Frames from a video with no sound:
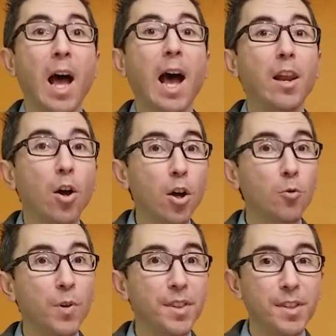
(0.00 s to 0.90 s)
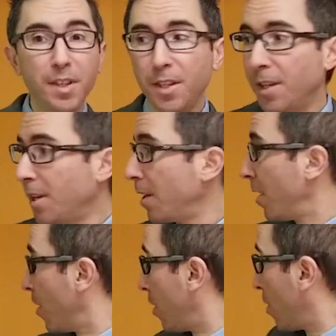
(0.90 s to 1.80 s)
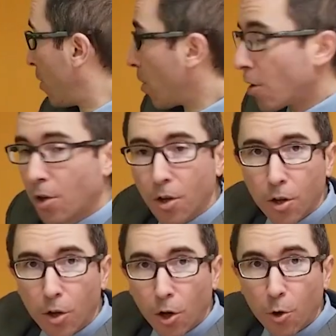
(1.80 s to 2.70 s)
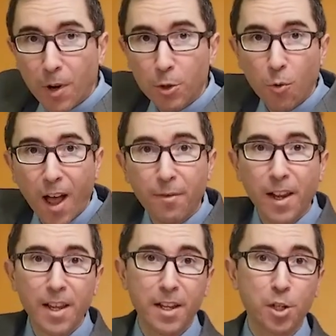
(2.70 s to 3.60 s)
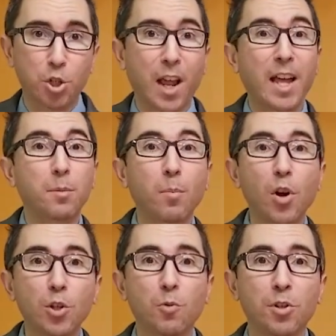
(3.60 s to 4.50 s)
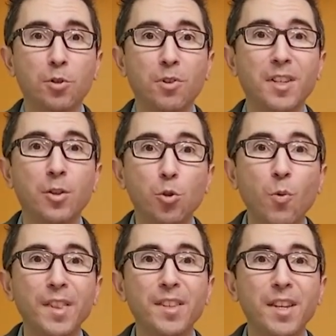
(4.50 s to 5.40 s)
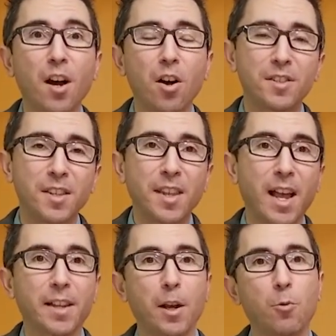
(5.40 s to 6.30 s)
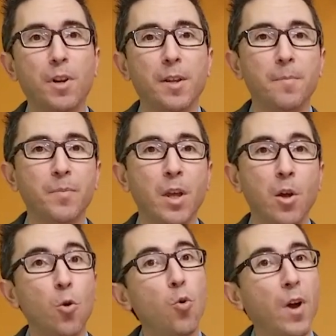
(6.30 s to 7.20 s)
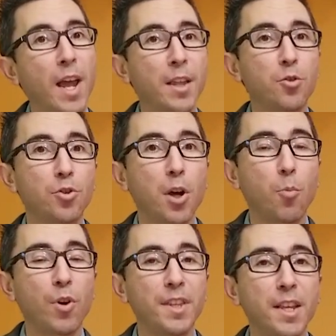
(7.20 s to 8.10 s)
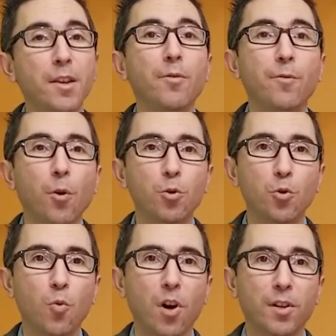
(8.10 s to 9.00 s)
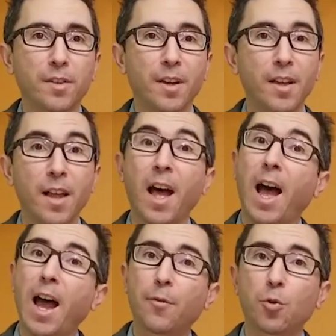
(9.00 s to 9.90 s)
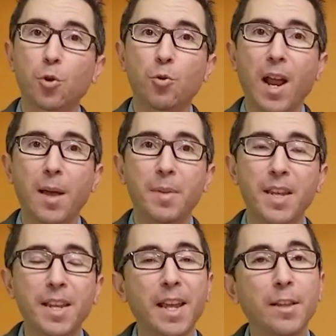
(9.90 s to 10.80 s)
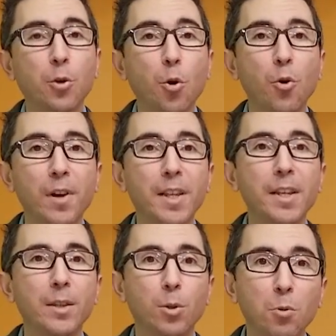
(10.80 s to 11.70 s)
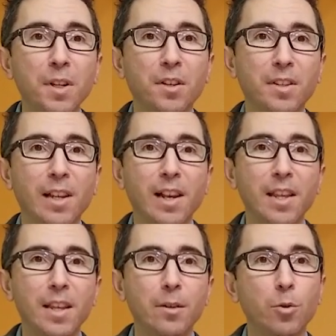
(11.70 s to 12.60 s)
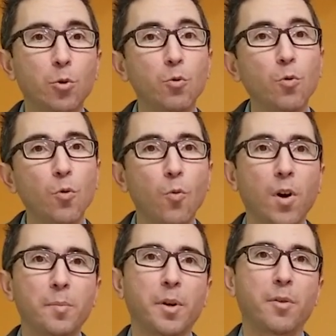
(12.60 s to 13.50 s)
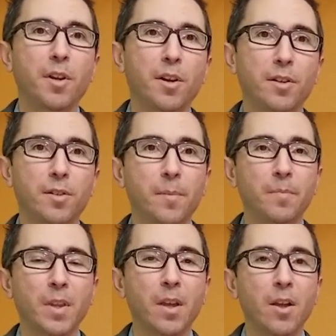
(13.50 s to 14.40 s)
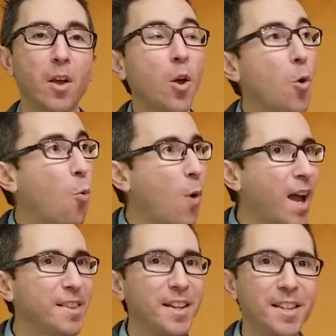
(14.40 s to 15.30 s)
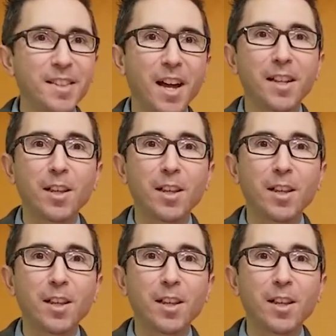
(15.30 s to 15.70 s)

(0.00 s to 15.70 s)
along with the Colorado Avalanche at plus 120 odds in Calgary, who ended up winning 4-1 after grabbing an early 3-0 lead through one period. What a night